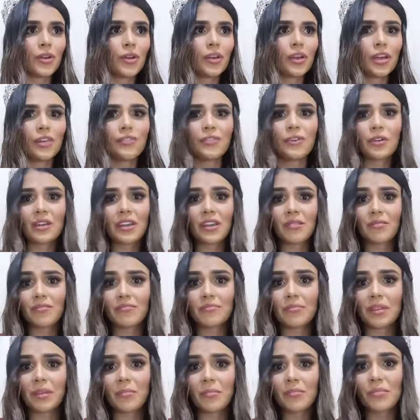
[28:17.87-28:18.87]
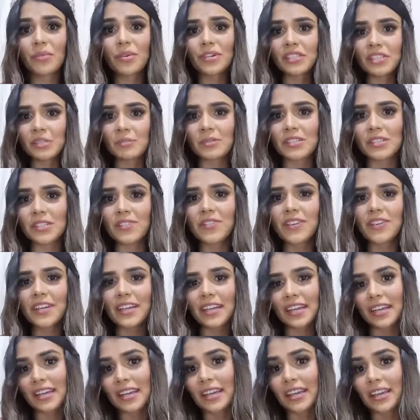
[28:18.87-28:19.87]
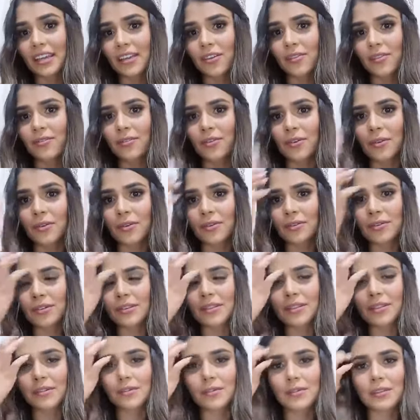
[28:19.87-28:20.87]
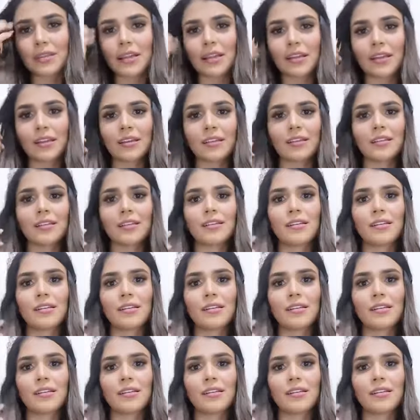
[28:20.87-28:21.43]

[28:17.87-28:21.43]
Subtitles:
if you can be more specific, I can give you the